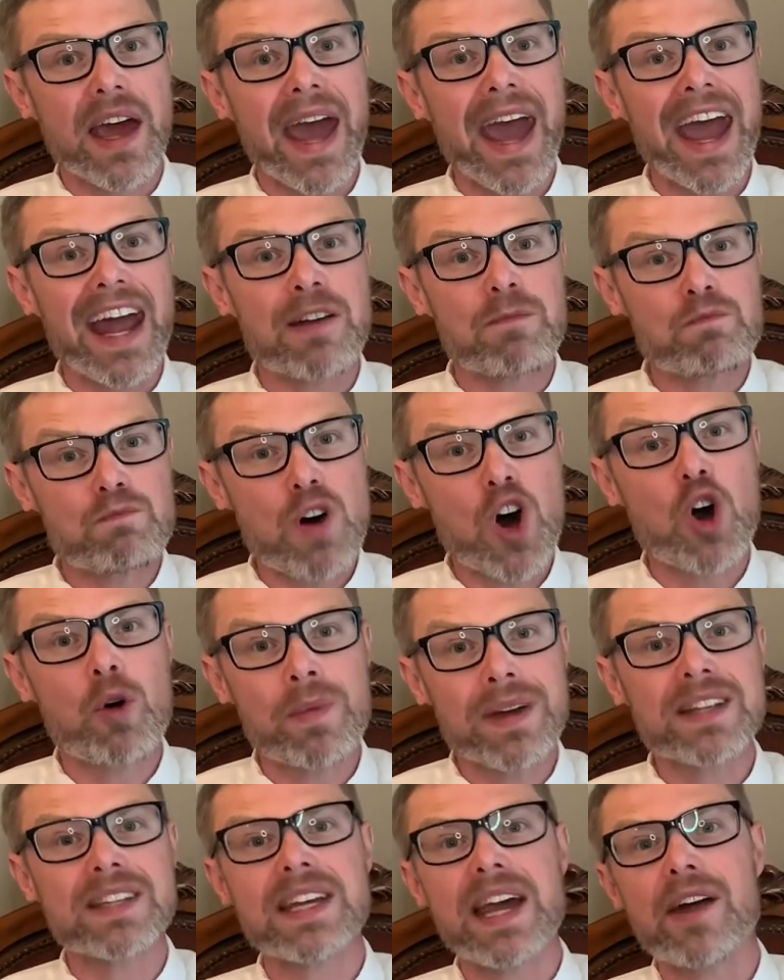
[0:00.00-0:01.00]
and
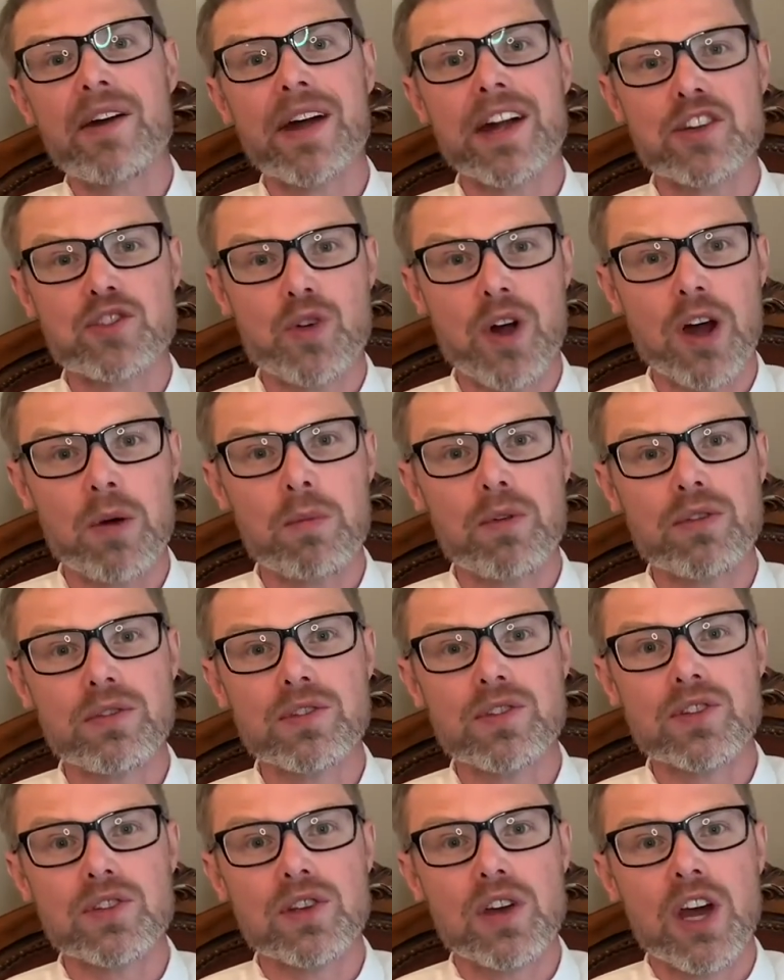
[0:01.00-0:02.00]
momentary
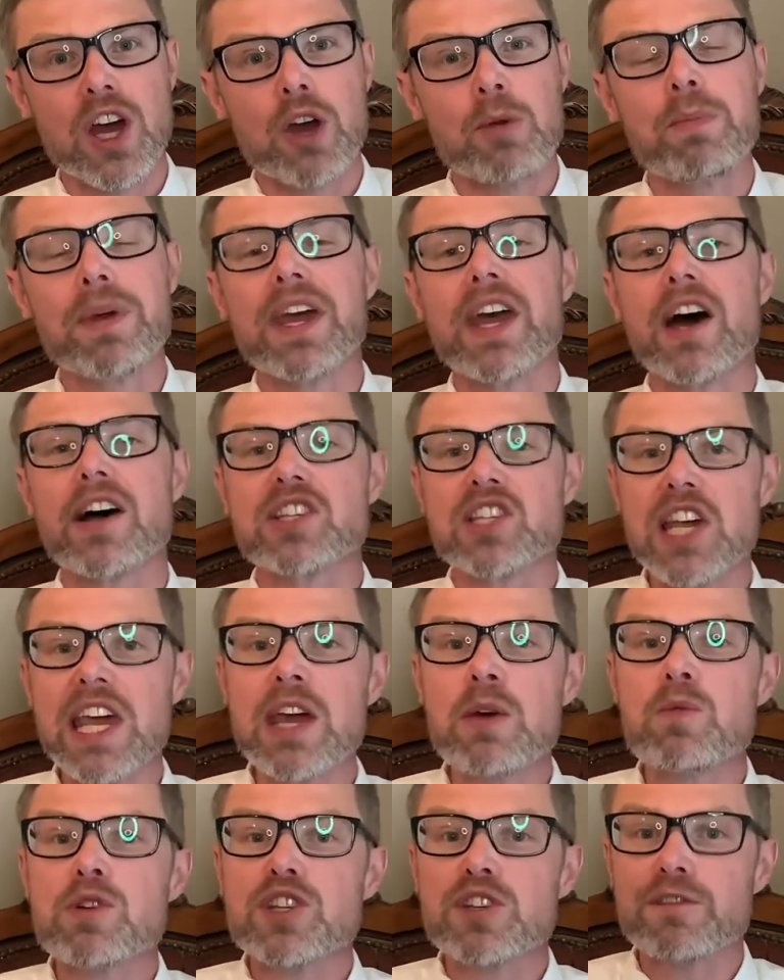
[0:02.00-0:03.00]
troubles because
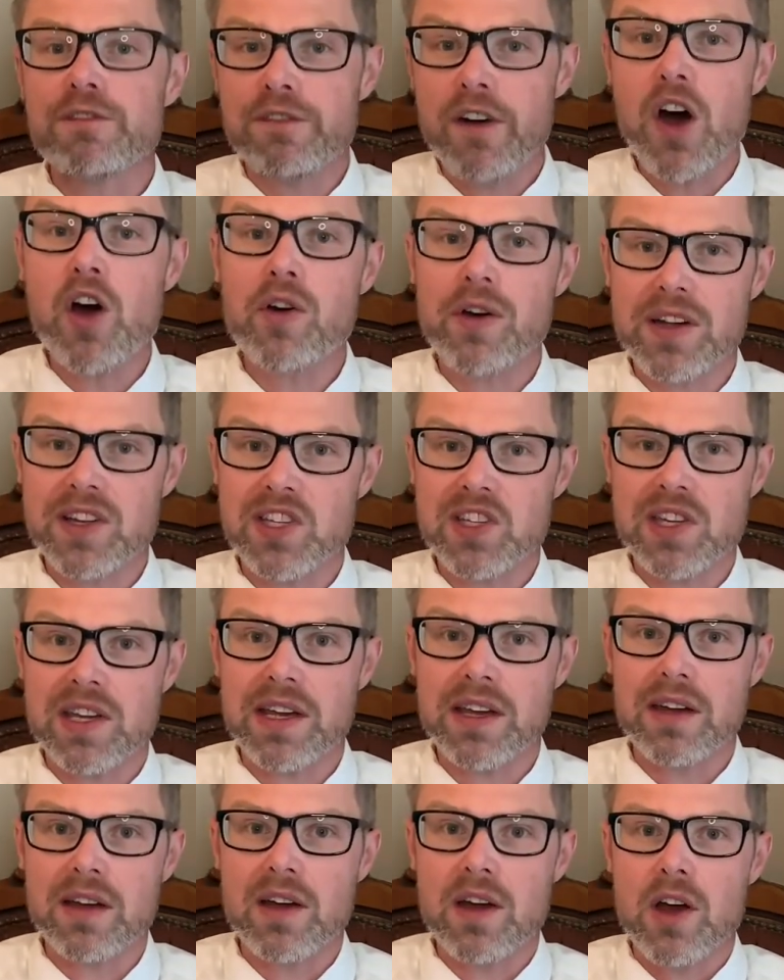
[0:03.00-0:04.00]
he was
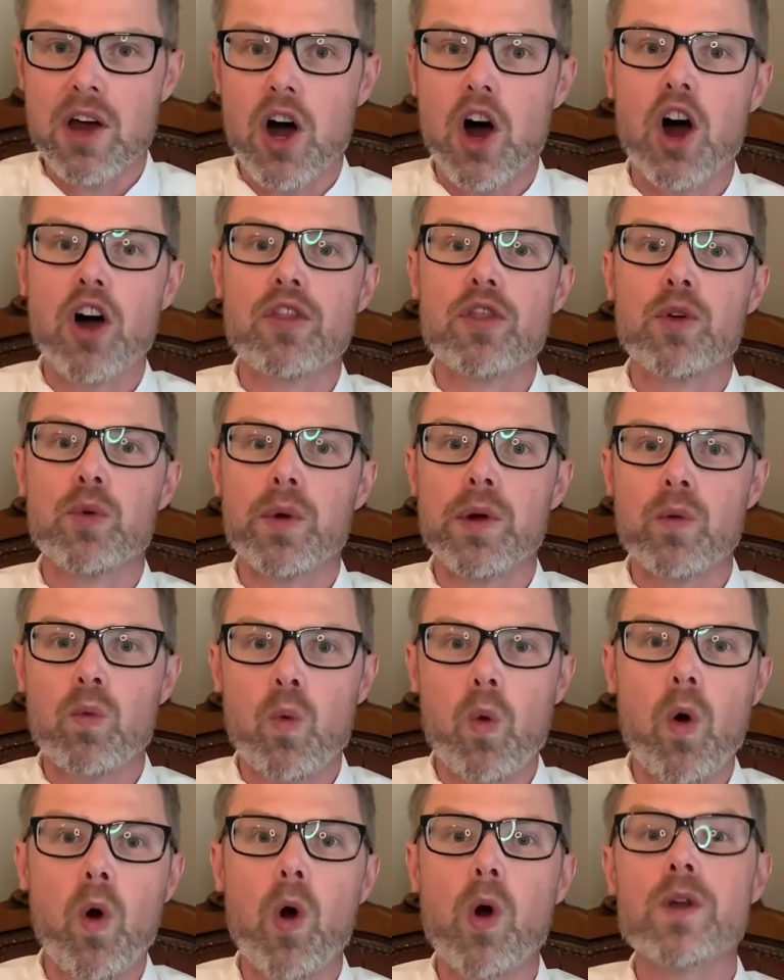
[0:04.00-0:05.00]
focusing on the
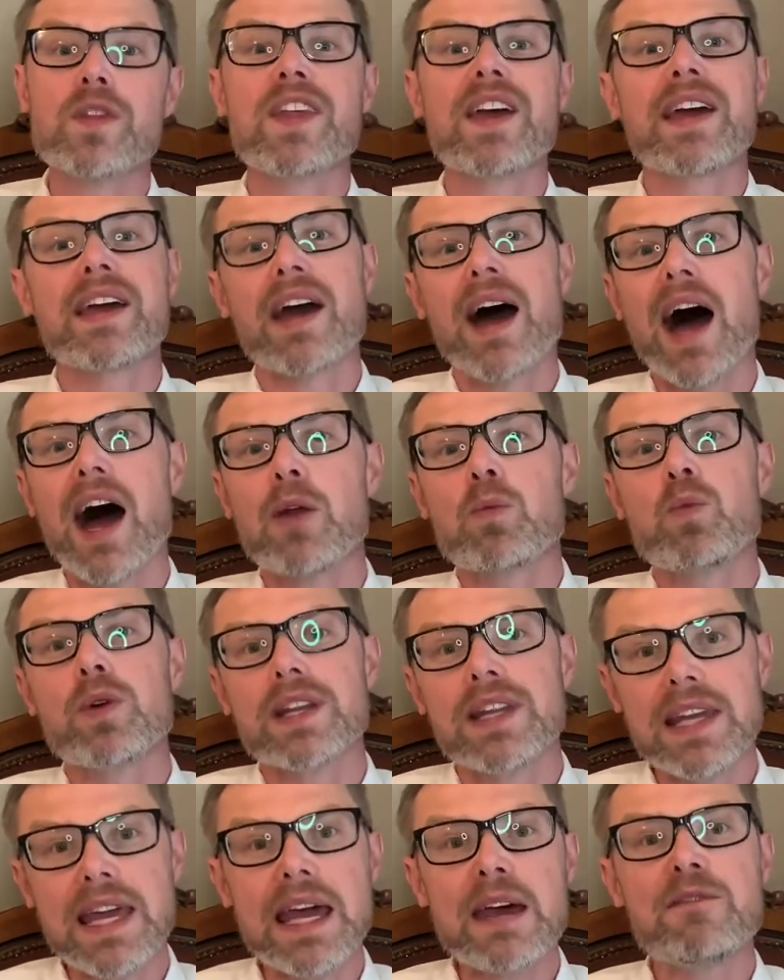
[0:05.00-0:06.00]
reward that God
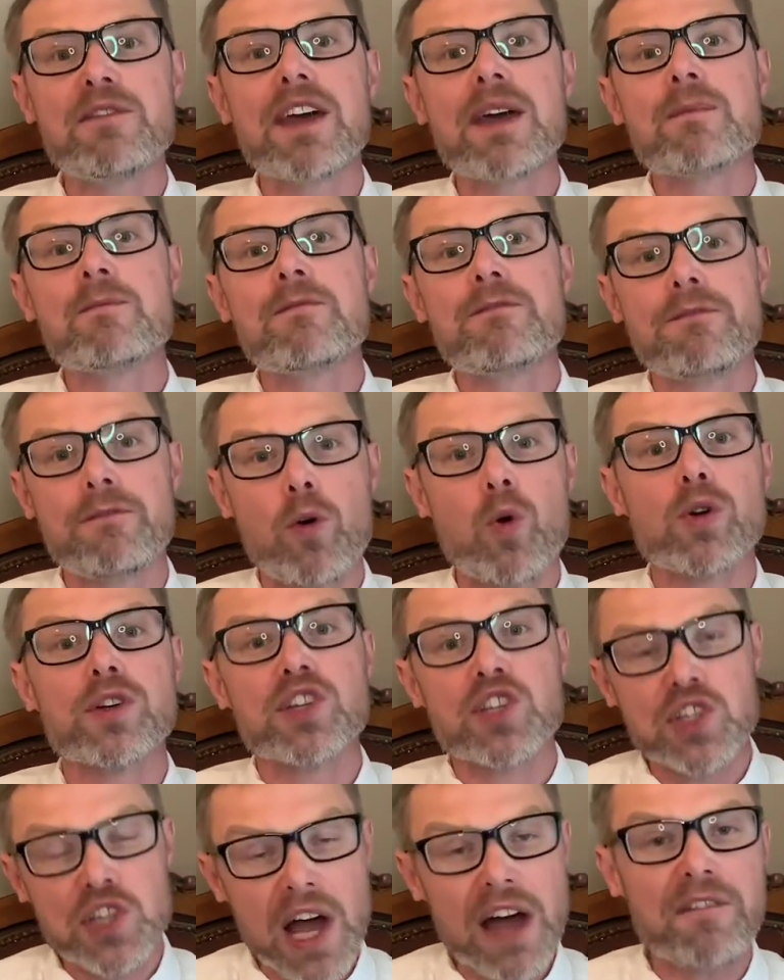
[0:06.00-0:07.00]
would give him for
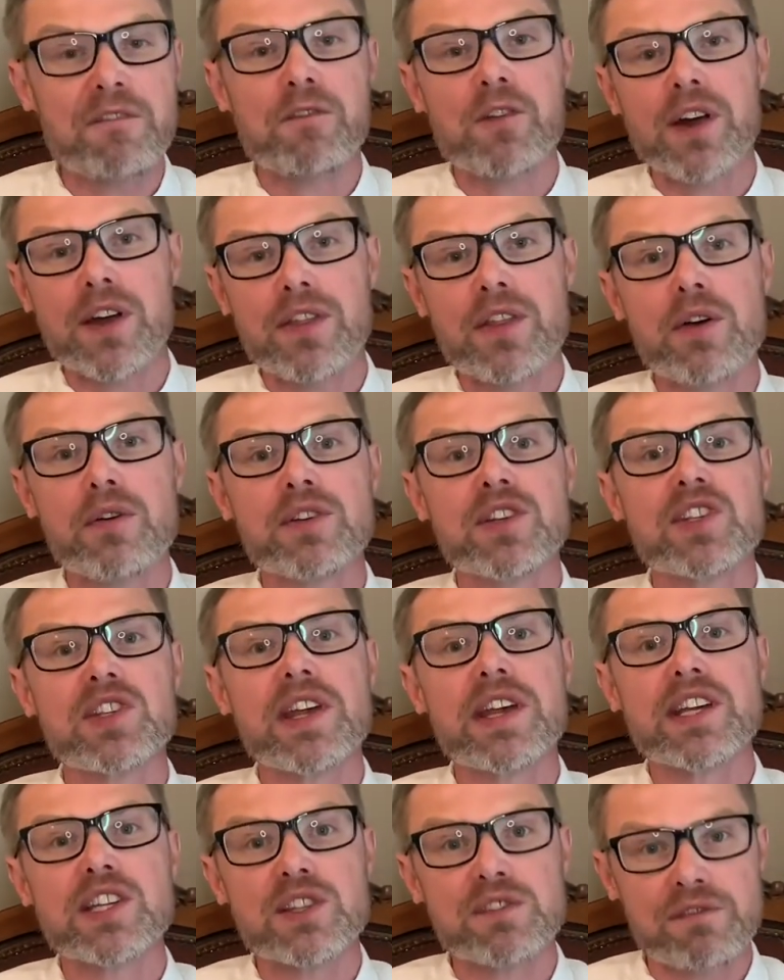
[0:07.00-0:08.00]
suffering those
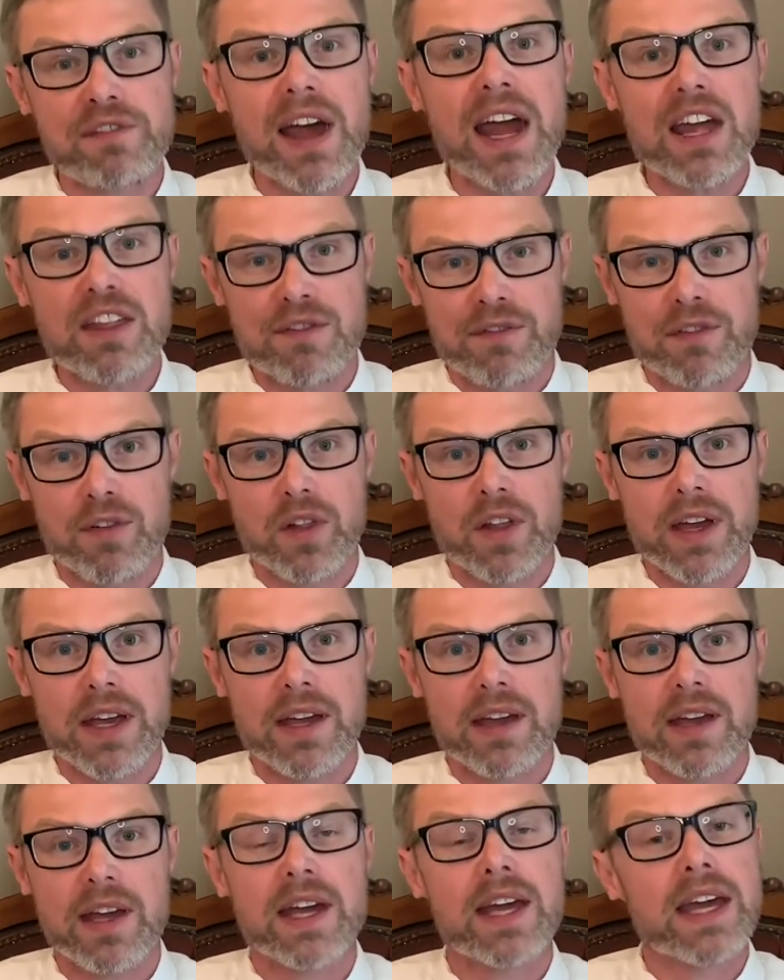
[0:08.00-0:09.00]
things
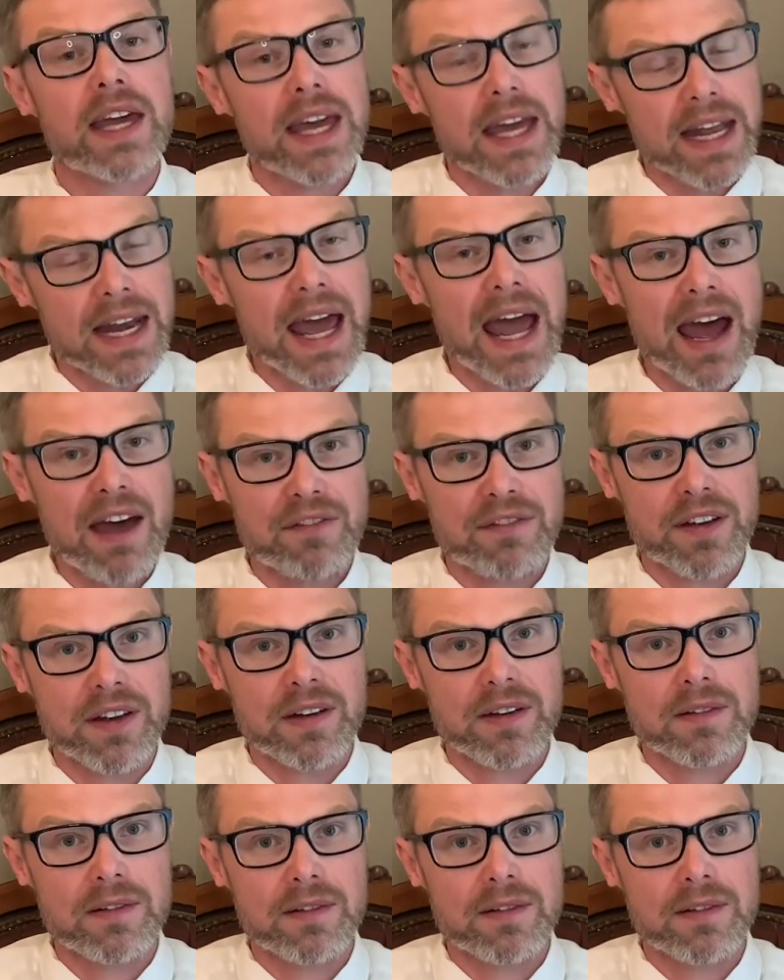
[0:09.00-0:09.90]
faithfully in heaven.